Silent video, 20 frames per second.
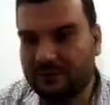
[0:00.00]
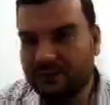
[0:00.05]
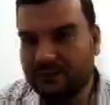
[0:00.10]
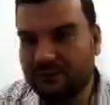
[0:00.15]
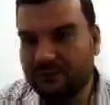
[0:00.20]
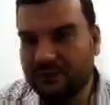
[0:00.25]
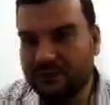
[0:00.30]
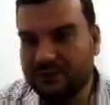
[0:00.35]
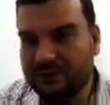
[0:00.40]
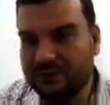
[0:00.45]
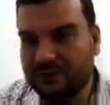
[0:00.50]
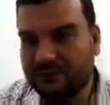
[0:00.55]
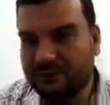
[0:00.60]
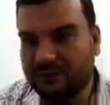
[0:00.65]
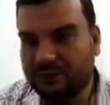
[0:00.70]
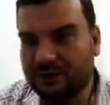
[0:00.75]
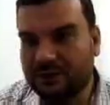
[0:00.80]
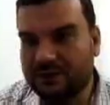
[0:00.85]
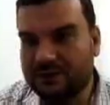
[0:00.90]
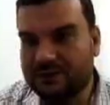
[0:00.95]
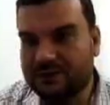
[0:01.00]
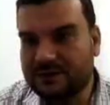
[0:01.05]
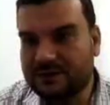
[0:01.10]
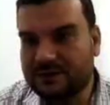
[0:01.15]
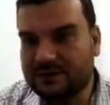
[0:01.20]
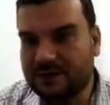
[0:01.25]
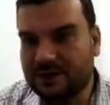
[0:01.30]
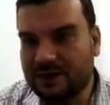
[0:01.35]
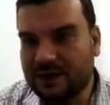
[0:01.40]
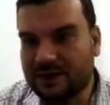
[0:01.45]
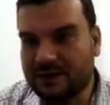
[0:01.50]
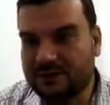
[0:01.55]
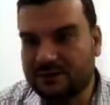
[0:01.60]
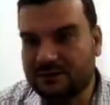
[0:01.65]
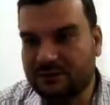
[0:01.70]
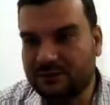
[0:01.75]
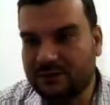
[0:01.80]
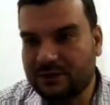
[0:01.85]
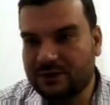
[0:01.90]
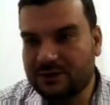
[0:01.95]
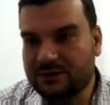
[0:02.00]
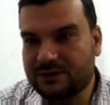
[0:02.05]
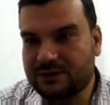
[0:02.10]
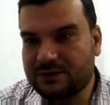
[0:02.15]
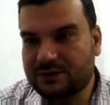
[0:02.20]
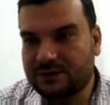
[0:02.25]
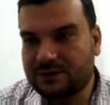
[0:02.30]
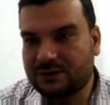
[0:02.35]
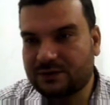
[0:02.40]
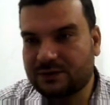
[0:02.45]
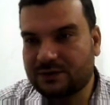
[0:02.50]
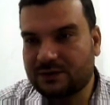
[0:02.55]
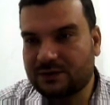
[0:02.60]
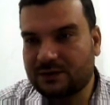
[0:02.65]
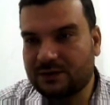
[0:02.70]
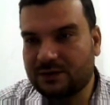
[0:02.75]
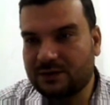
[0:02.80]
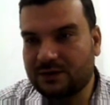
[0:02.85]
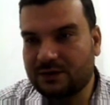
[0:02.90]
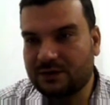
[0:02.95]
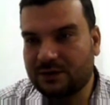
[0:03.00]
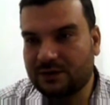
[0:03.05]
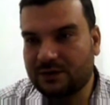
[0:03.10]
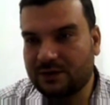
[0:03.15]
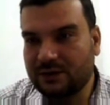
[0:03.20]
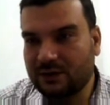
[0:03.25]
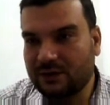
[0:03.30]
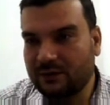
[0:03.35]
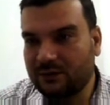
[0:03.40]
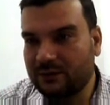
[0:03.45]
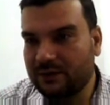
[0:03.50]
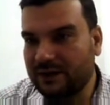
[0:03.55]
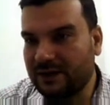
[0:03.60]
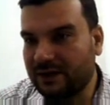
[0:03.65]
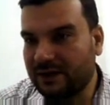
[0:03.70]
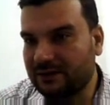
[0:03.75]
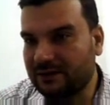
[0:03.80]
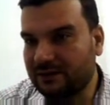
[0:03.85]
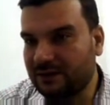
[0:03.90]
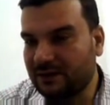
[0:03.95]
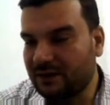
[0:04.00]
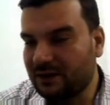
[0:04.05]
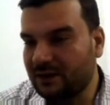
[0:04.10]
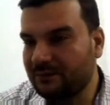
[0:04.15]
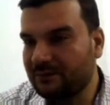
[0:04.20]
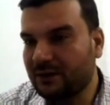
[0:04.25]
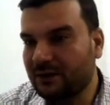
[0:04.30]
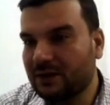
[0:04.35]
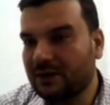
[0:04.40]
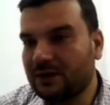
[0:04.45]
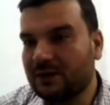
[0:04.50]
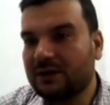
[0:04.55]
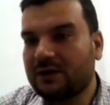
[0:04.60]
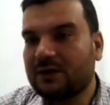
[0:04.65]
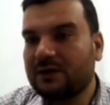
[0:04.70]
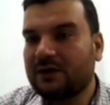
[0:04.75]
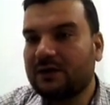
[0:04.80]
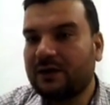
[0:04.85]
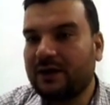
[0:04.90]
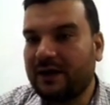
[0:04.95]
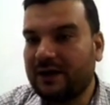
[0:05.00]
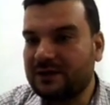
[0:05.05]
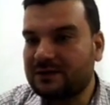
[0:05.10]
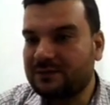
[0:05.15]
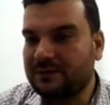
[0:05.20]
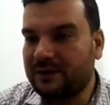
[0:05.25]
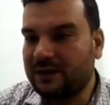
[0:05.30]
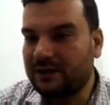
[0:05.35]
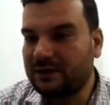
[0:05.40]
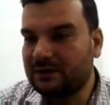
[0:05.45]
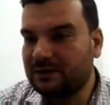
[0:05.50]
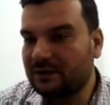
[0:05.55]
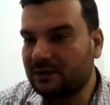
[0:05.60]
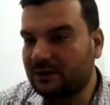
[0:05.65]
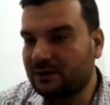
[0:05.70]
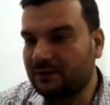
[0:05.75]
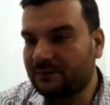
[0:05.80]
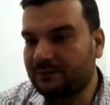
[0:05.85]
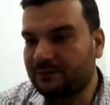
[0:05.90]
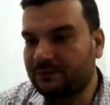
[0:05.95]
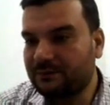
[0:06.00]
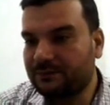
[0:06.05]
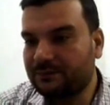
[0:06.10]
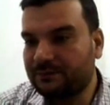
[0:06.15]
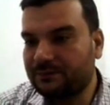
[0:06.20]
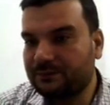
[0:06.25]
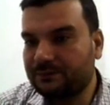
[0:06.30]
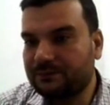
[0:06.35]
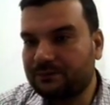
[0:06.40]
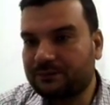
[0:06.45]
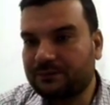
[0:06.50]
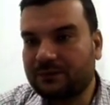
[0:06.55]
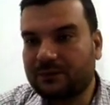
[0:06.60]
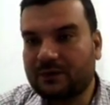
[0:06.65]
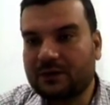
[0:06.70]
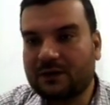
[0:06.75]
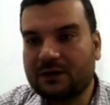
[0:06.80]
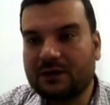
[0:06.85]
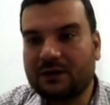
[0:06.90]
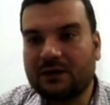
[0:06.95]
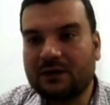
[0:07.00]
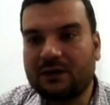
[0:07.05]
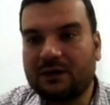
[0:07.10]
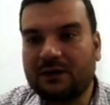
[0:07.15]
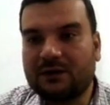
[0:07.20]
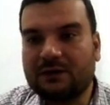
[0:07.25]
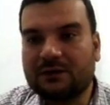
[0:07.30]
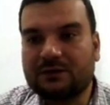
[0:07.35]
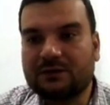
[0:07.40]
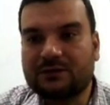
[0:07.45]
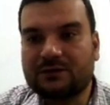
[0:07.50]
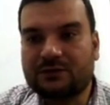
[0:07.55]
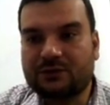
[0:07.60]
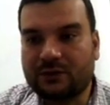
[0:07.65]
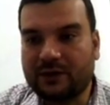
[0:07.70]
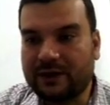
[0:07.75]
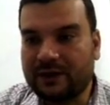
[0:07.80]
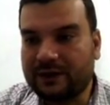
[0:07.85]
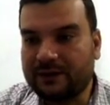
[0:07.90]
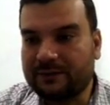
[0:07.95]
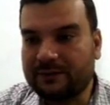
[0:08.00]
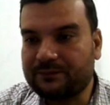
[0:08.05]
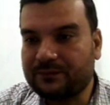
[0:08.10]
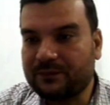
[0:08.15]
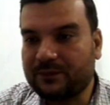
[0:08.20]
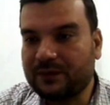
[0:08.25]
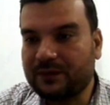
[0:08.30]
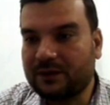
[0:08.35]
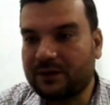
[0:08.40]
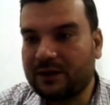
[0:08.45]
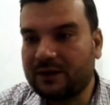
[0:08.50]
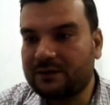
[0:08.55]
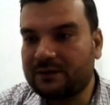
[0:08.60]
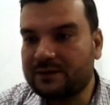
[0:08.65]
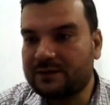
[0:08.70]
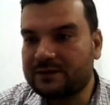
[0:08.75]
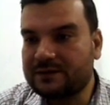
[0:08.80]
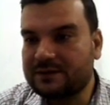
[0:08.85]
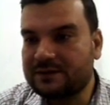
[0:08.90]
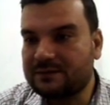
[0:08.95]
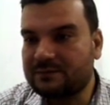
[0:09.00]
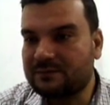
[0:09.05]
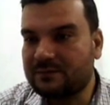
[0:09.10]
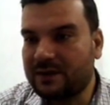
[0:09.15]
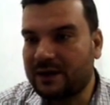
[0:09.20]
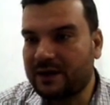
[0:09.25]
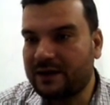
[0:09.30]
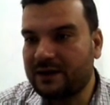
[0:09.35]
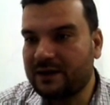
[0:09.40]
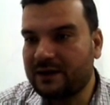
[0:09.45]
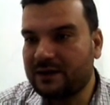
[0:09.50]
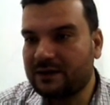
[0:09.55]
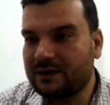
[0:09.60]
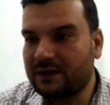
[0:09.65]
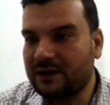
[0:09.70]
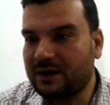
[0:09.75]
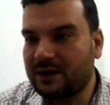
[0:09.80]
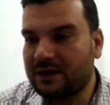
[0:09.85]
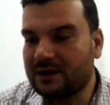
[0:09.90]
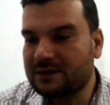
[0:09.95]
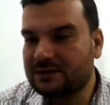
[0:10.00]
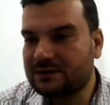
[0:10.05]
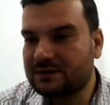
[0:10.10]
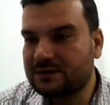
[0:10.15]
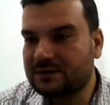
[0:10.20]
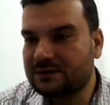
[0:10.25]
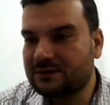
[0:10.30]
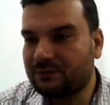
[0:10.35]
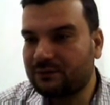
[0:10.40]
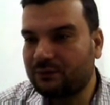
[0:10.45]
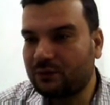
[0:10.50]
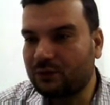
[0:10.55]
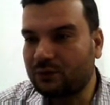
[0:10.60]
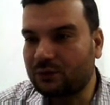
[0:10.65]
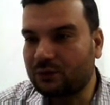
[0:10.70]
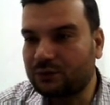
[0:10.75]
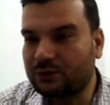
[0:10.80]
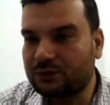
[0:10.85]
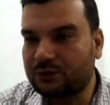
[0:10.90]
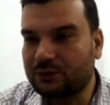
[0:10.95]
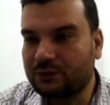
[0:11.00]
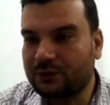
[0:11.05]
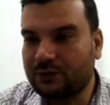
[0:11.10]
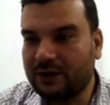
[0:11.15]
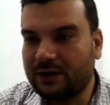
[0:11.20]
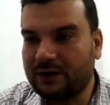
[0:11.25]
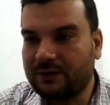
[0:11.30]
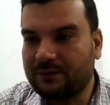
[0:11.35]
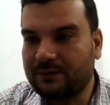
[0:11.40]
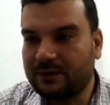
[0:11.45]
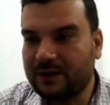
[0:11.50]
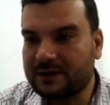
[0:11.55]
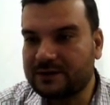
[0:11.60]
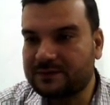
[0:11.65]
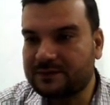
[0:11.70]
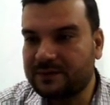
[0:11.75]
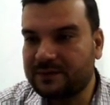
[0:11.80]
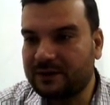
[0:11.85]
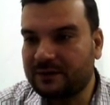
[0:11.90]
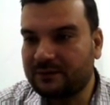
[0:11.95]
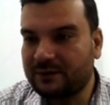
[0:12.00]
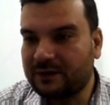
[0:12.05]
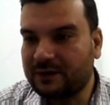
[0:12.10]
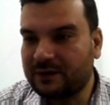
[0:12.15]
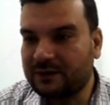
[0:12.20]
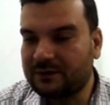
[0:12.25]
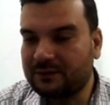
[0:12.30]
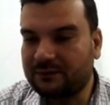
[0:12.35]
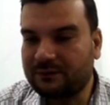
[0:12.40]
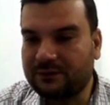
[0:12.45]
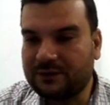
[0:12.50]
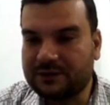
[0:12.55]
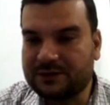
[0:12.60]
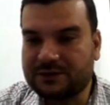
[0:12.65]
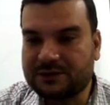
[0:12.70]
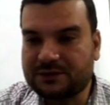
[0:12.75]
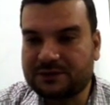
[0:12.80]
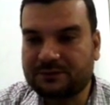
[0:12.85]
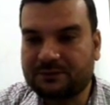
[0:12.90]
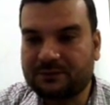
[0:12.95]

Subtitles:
first of all this is class first. Navyata has made the drawing, and this is Maya class 4th. Okay, has made another fish.